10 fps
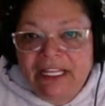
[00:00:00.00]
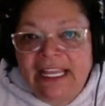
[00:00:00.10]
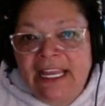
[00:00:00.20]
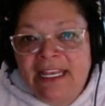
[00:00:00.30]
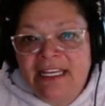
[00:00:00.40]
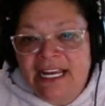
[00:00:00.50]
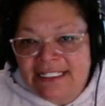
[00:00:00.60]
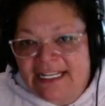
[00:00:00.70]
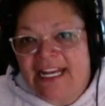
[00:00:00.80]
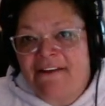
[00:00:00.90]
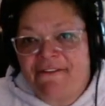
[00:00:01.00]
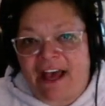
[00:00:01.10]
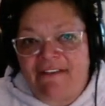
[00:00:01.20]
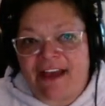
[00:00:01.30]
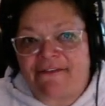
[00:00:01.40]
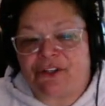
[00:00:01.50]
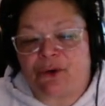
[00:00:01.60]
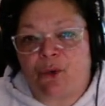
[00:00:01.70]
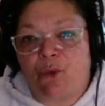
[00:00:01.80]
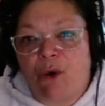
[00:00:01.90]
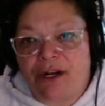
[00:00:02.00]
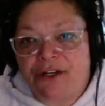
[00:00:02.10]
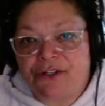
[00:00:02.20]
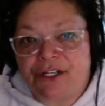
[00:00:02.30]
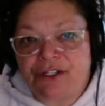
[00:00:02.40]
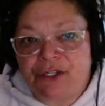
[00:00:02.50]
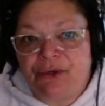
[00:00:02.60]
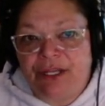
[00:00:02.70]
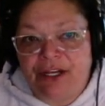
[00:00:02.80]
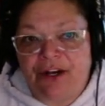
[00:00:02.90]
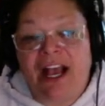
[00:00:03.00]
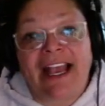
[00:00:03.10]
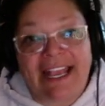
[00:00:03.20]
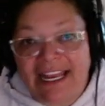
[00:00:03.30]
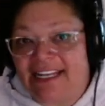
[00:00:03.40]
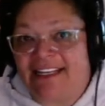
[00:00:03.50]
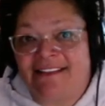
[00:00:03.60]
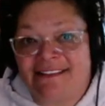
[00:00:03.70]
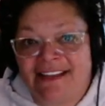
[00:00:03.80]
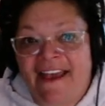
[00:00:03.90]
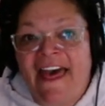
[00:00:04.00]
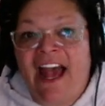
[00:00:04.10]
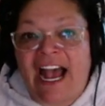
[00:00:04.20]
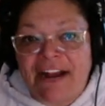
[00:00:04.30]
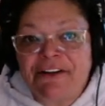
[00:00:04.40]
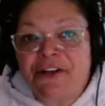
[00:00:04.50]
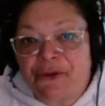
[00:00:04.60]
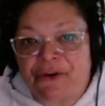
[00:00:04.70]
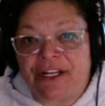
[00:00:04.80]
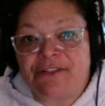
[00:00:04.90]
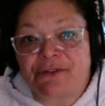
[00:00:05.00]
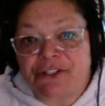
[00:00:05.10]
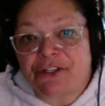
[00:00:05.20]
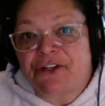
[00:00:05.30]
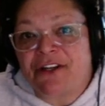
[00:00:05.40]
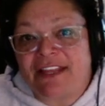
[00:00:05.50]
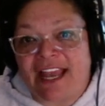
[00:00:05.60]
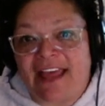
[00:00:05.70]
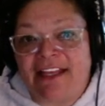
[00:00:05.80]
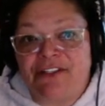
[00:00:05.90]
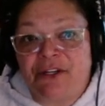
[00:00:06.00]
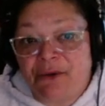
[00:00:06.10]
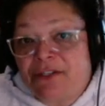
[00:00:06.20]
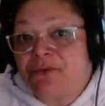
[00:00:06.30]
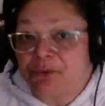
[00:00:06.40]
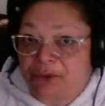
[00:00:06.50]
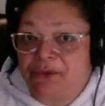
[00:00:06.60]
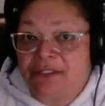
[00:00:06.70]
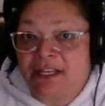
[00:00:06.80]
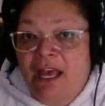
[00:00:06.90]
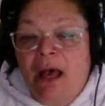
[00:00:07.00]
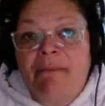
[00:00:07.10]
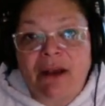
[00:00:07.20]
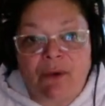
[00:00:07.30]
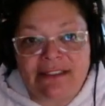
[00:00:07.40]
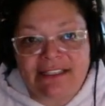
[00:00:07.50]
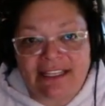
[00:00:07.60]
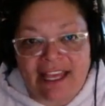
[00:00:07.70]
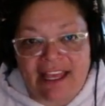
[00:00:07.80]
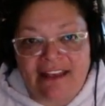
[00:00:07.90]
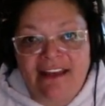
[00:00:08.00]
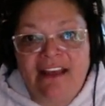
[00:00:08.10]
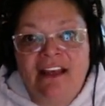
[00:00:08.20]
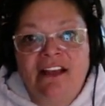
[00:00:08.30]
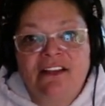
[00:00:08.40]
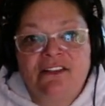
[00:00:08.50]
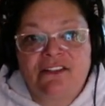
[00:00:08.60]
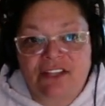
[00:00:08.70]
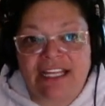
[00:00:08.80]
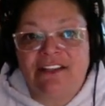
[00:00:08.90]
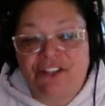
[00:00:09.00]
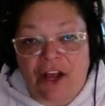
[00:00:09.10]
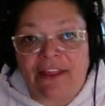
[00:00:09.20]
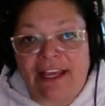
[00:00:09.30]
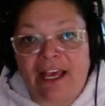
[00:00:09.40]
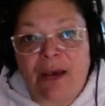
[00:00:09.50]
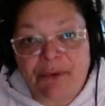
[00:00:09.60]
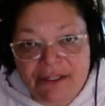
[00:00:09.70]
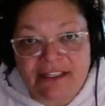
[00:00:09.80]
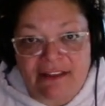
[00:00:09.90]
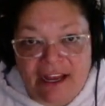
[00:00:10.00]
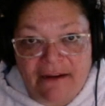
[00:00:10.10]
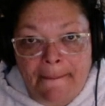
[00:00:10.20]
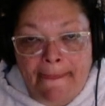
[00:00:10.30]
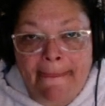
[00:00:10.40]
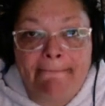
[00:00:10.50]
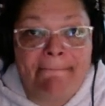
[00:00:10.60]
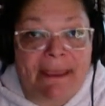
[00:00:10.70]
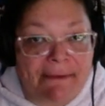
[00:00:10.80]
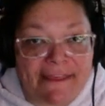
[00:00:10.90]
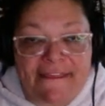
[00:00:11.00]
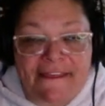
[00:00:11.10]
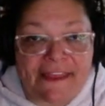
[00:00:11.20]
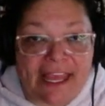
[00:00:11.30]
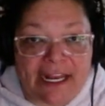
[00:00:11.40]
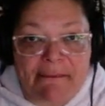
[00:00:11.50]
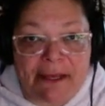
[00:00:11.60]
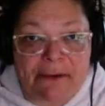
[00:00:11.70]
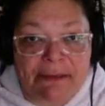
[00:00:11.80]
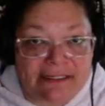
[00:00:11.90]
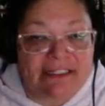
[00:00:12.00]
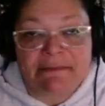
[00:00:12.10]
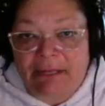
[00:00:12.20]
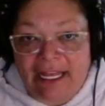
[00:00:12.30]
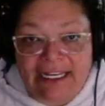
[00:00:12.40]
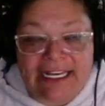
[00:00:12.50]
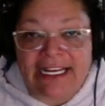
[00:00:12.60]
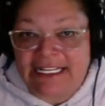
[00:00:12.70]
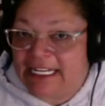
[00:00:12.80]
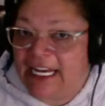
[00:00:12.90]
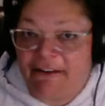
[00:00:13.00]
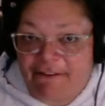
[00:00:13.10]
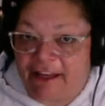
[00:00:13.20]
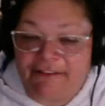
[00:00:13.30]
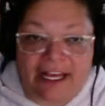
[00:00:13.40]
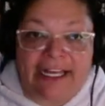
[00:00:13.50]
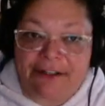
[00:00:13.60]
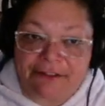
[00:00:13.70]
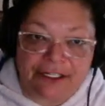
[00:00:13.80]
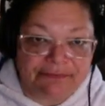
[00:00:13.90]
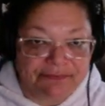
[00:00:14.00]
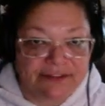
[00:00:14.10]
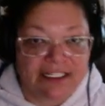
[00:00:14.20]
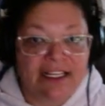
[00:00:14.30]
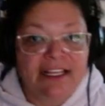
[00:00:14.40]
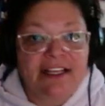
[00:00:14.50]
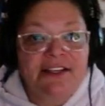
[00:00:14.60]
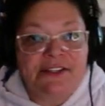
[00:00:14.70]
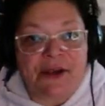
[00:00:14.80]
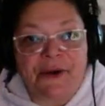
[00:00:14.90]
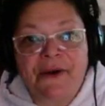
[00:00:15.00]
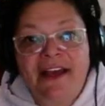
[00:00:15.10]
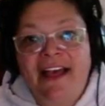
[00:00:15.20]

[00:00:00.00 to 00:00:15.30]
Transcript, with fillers: in 1985, after a 102 year hiatus, Irish authorities returned the island to its roots by once again installing a prison there. Maybe they thought they had a better business plan in 1985. I don't know. So,